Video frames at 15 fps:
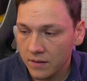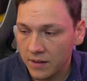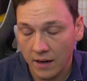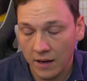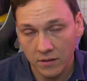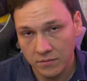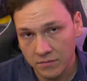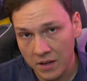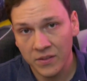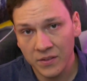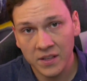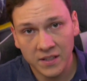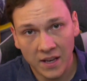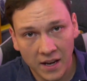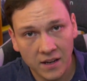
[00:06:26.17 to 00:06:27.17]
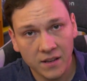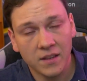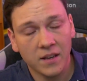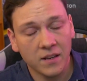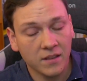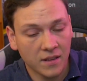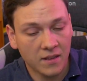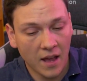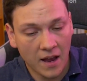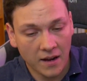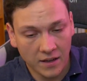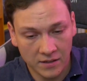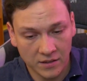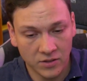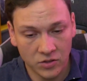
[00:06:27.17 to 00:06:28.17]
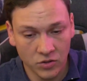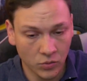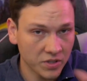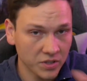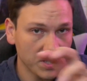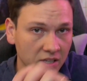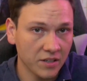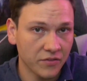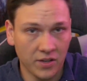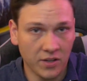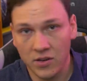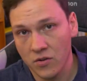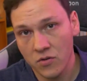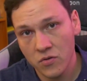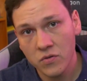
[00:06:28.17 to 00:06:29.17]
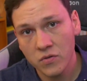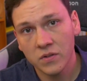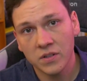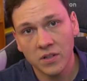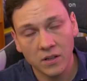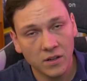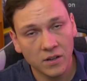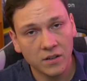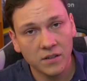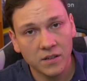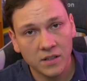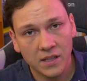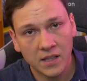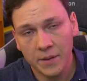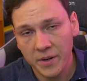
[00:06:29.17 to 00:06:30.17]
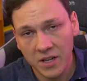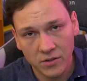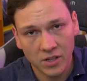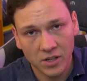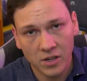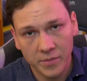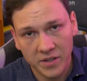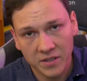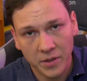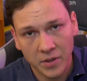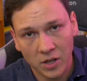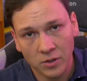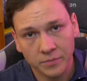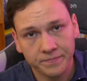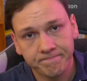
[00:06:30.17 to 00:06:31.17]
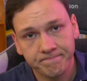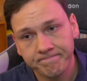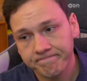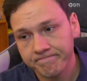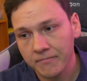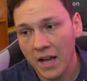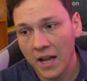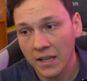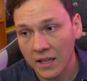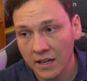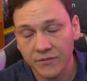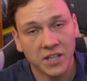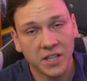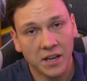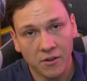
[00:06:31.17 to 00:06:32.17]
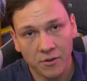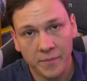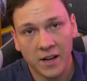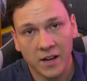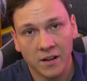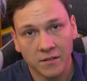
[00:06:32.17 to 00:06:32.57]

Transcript: Now, if there's anything that is daunting for you to learn, let me know in the comments below. I'd love to hear about